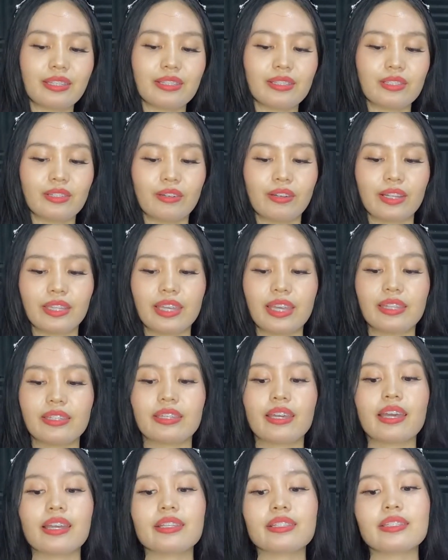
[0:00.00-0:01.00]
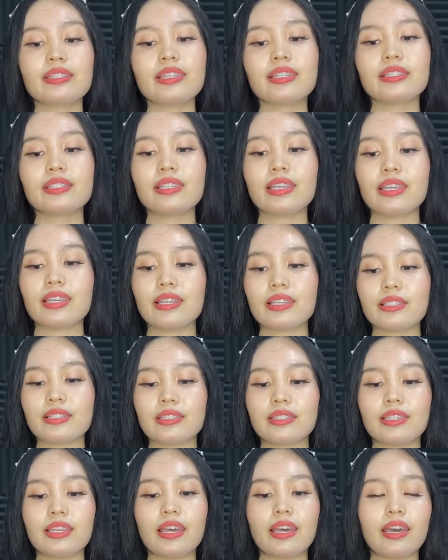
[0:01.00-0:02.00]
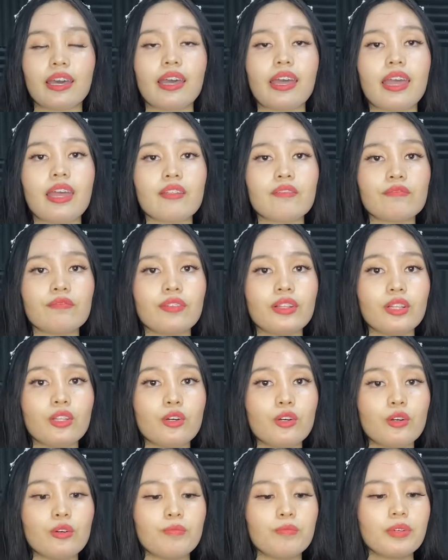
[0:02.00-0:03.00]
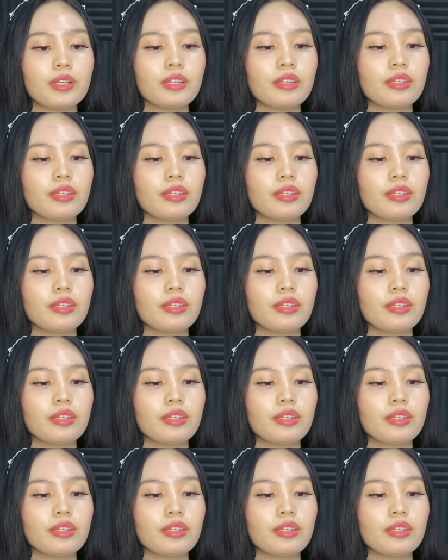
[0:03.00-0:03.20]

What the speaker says: so again, guys, this is the envelope